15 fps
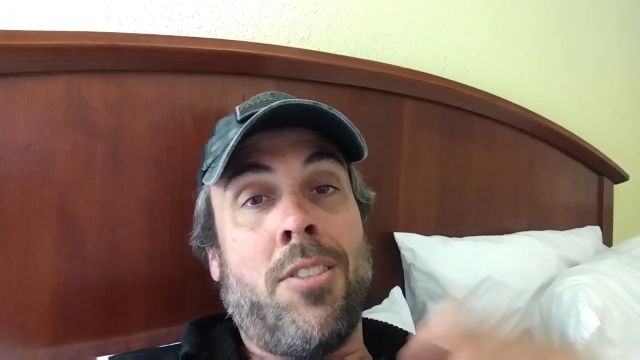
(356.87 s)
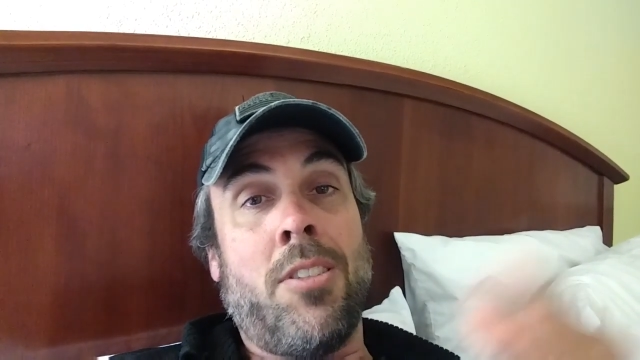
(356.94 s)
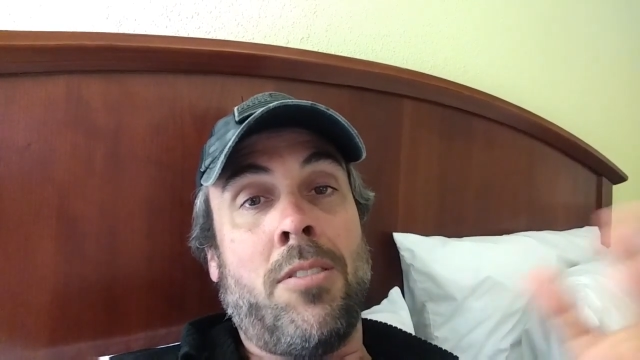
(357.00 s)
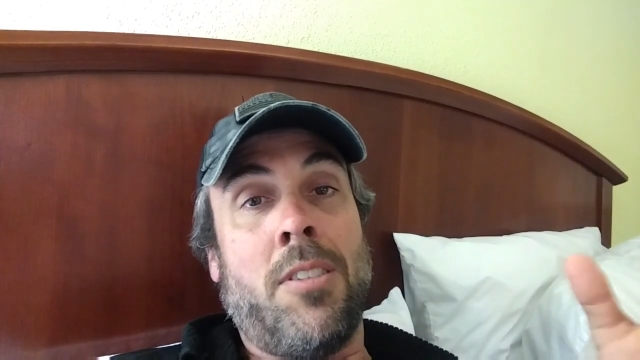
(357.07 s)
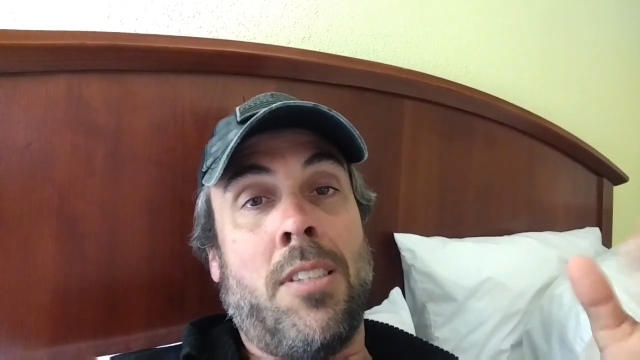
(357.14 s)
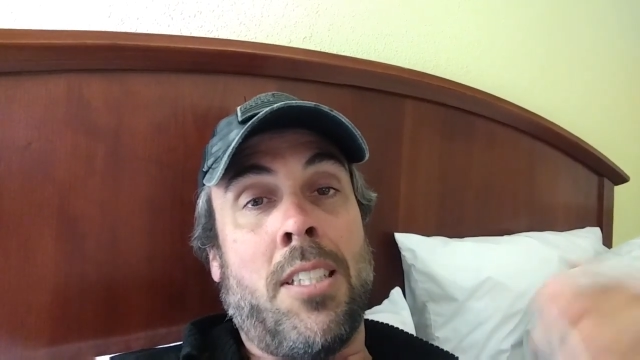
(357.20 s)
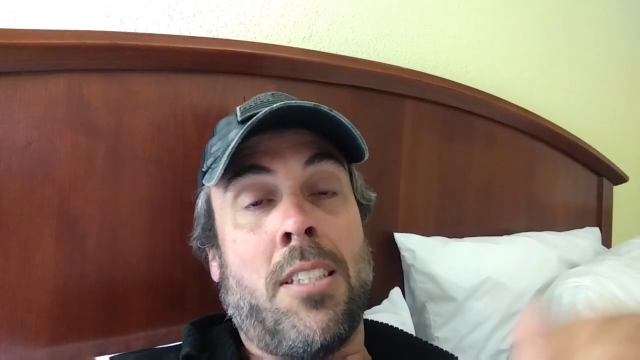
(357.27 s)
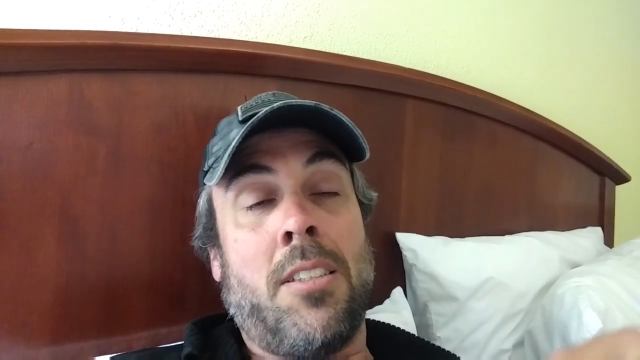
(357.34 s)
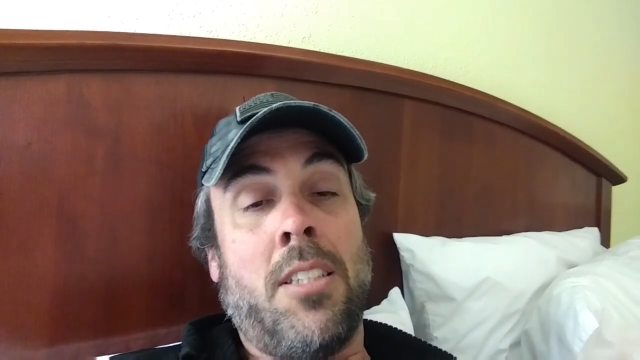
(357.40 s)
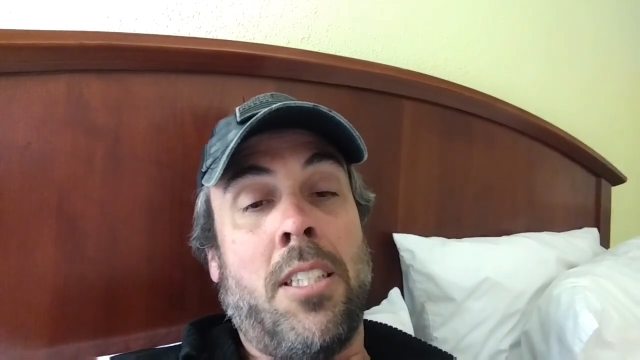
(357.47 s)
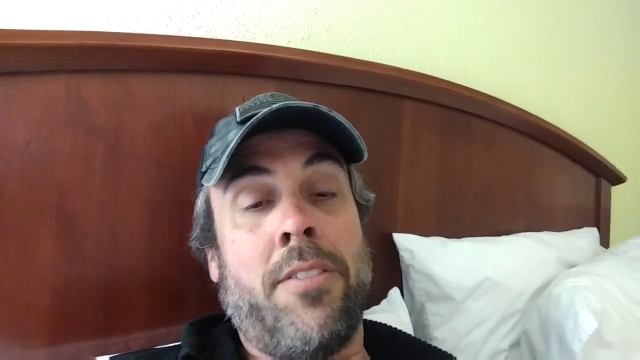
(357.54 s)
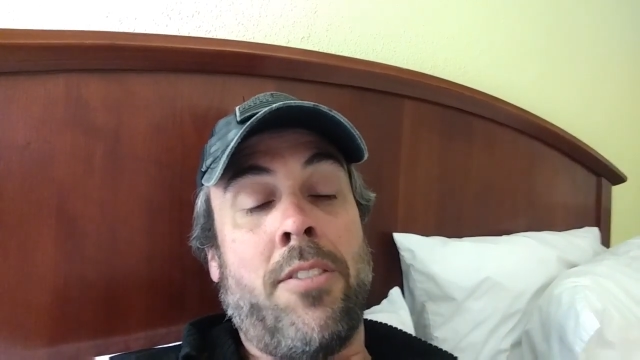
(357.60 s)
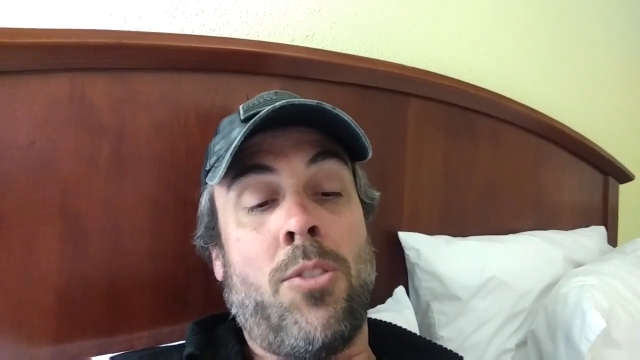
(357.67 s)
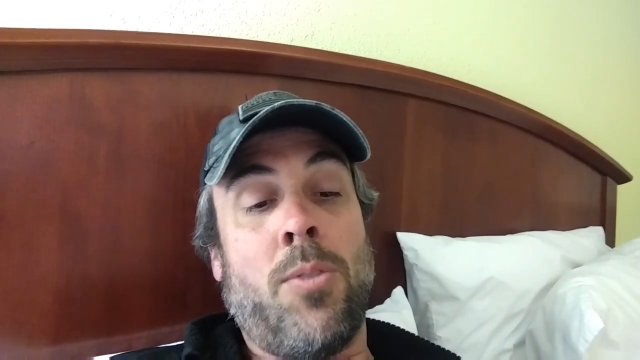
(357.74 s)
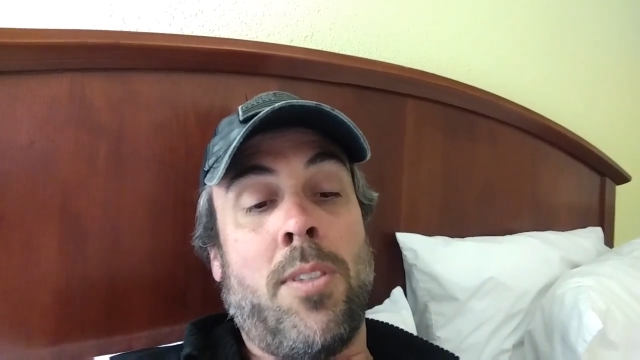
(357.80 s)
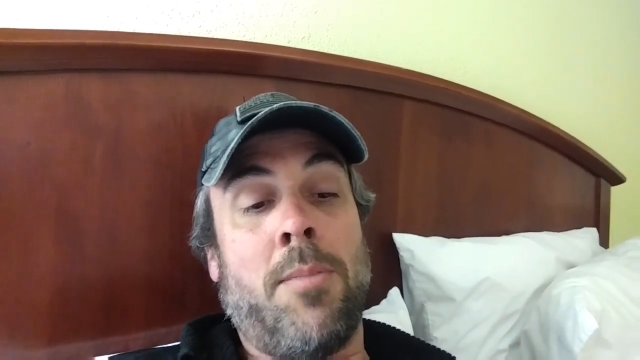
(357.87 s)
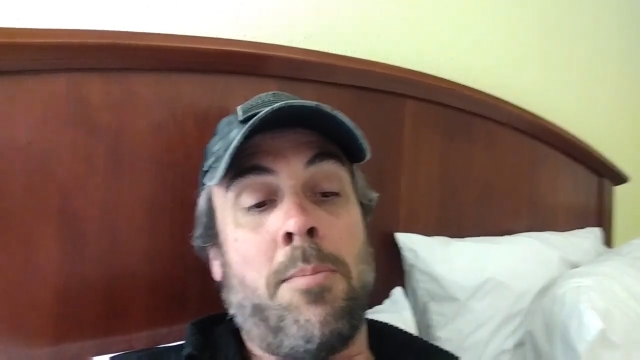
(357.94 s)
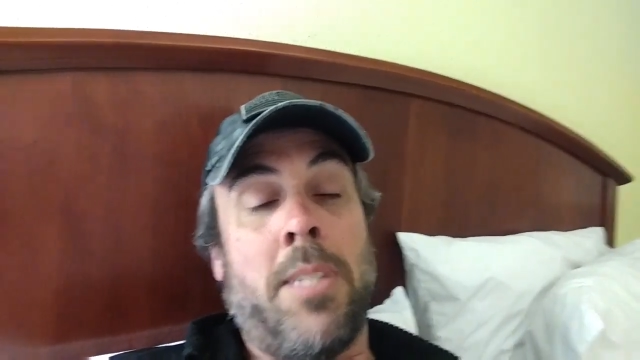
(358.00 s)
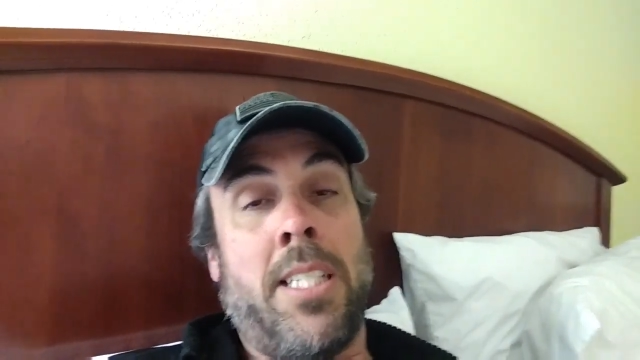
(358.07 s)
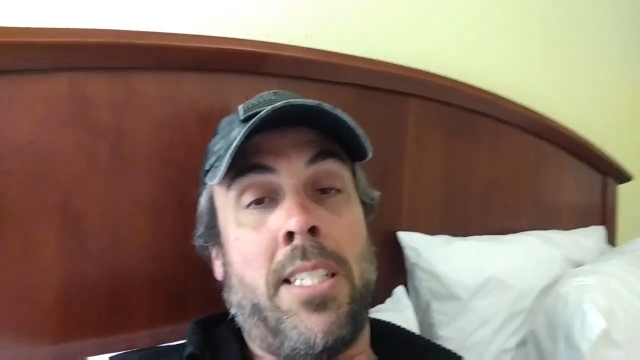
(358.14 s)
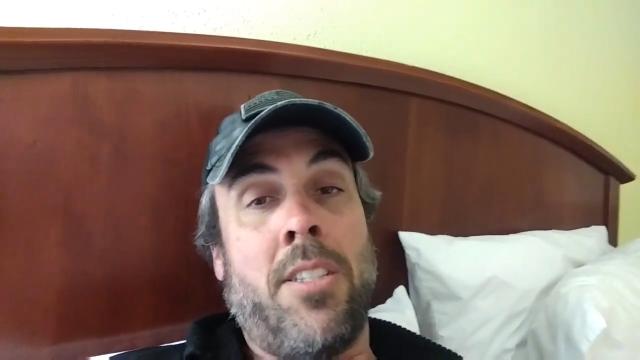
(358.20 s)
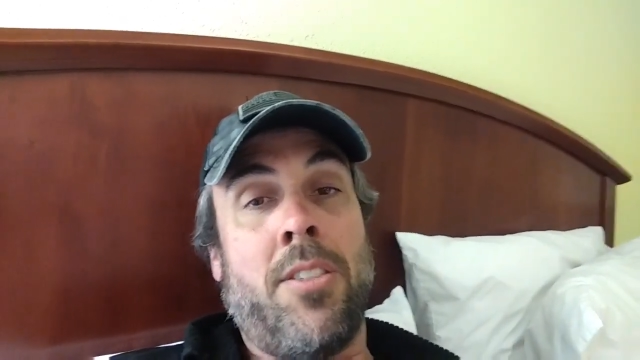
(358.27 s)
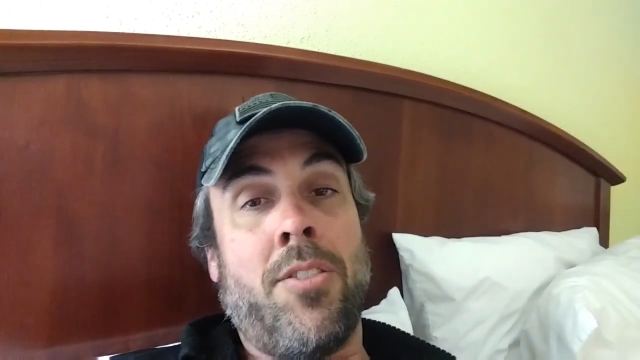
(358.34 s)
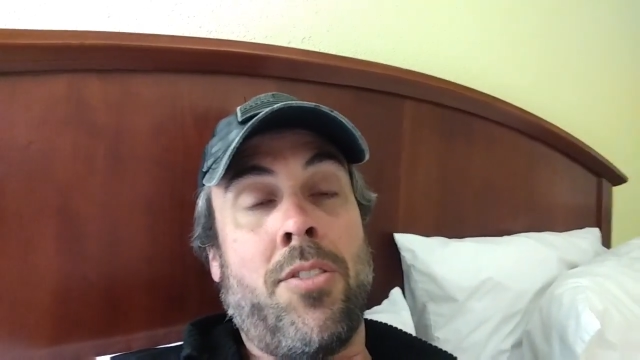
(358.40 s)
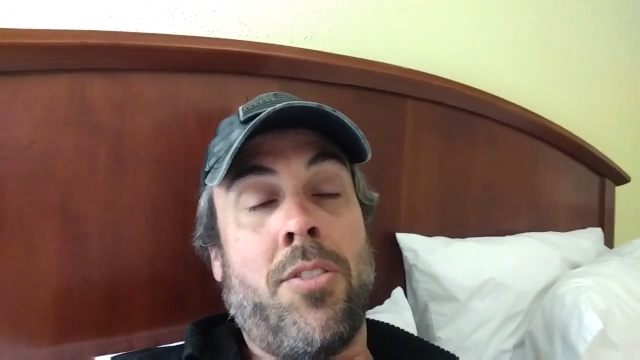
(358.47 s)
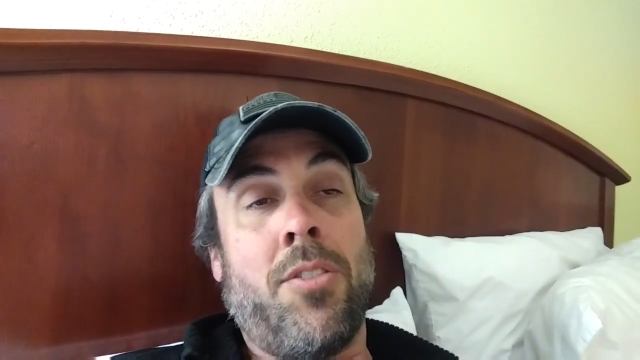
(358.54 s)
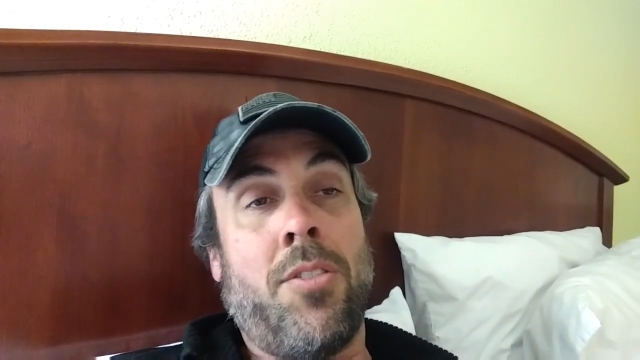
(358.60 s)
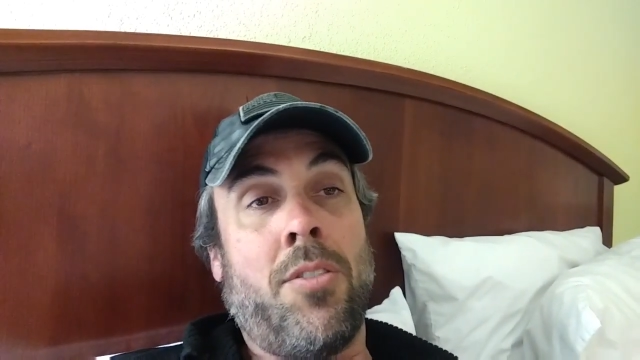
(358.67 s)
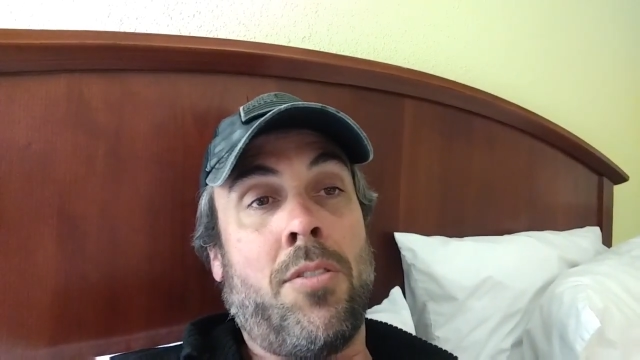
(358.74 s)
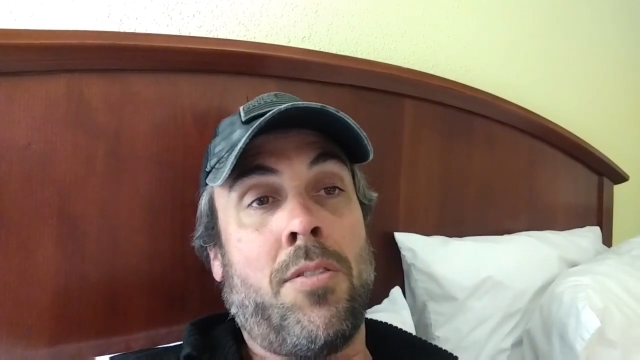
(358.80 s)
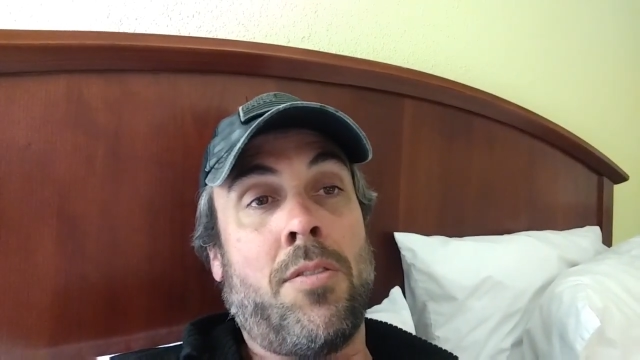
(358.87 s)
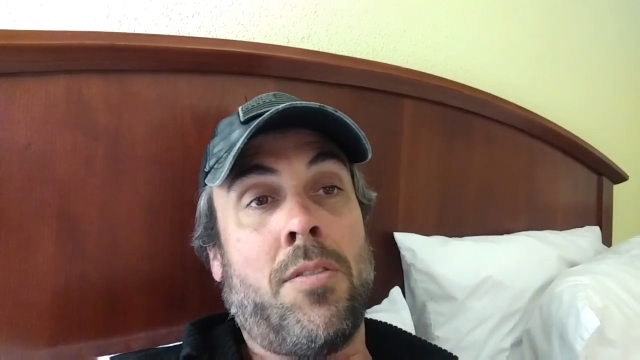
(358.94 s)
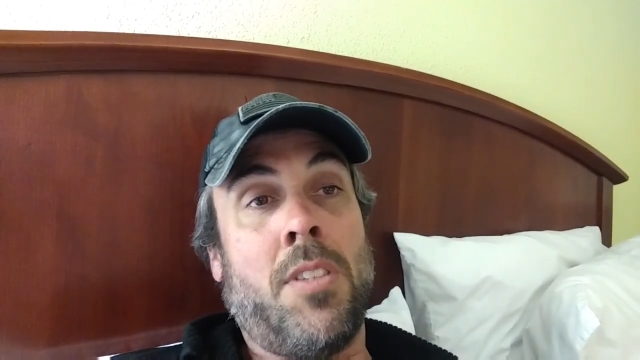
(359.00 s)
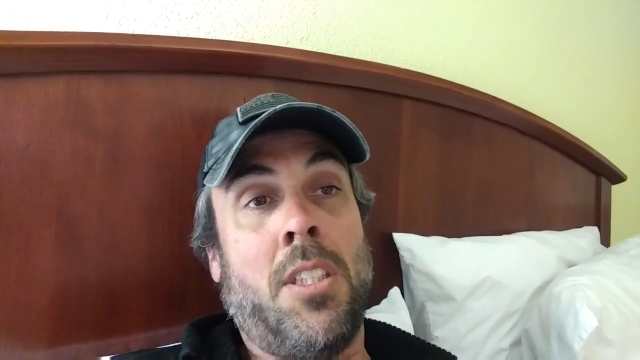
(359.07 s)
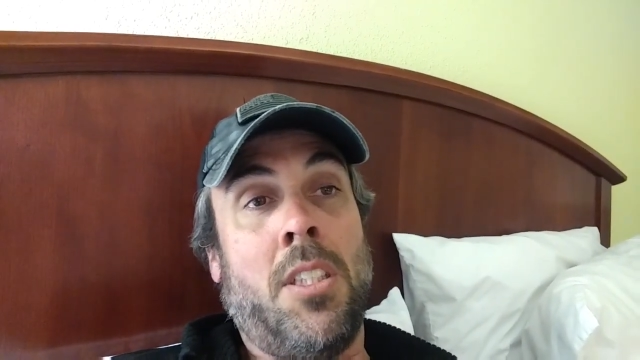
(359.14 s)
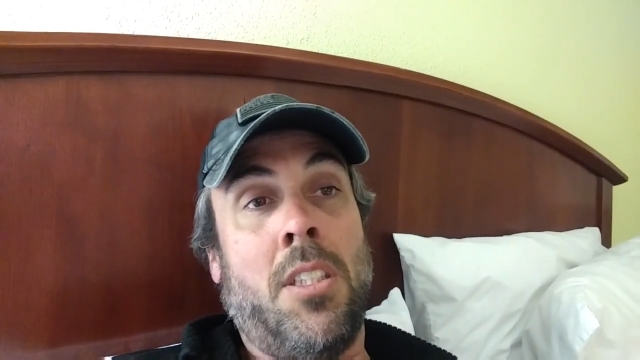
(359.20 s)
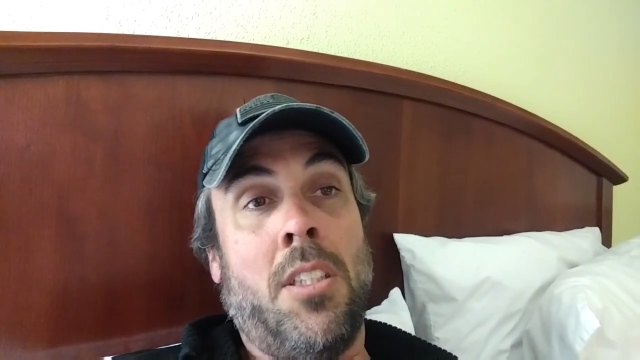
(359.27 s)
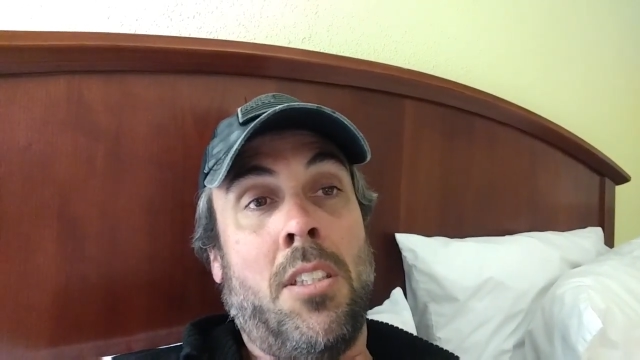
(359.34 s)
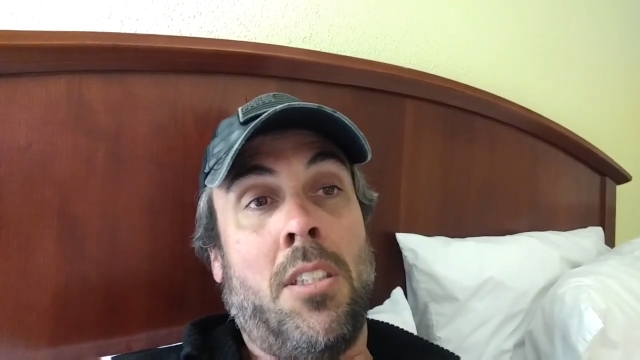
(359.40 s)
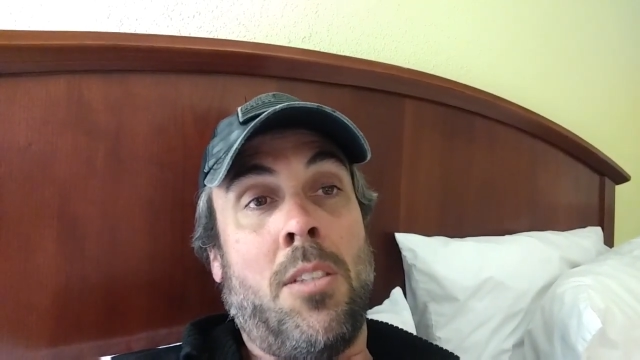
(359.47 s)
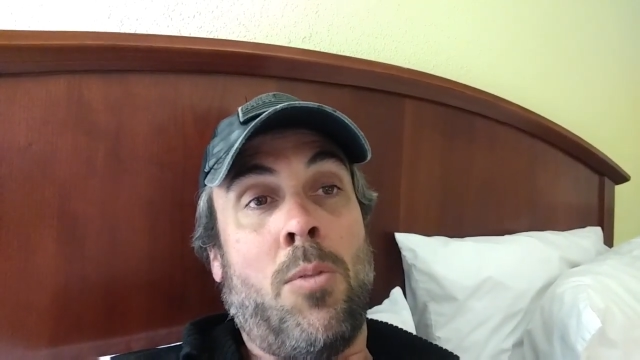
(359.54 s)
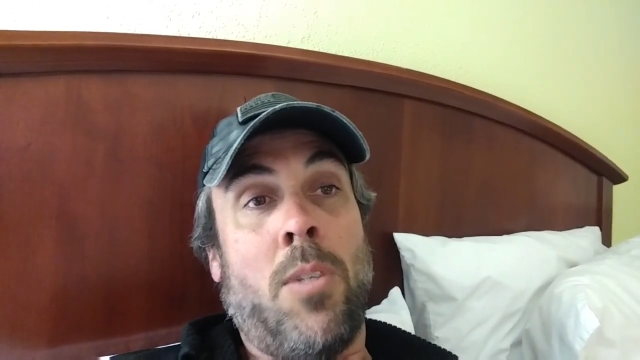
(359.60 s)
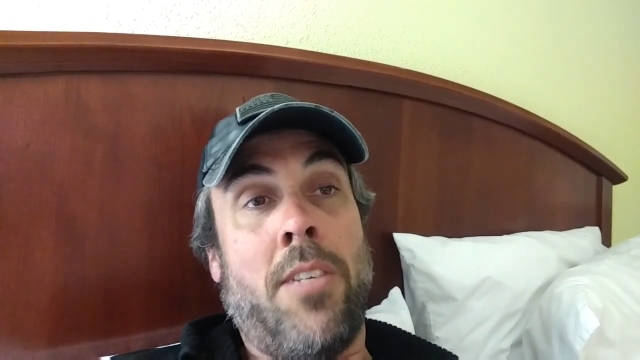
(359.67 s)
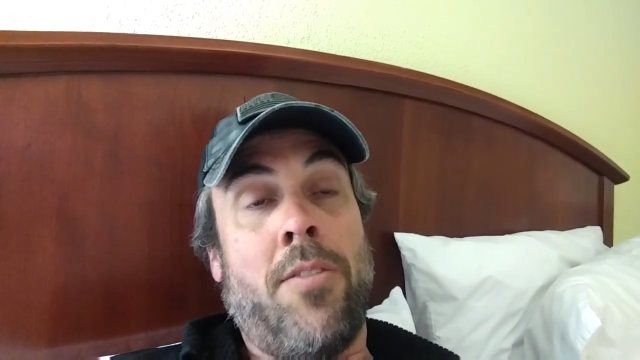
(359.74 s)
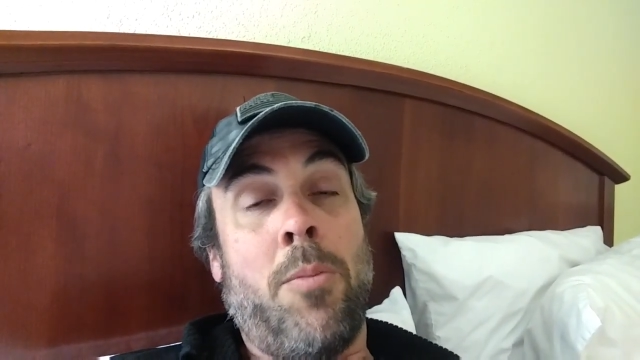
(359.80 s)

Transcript: It's only like 11, 12 miles away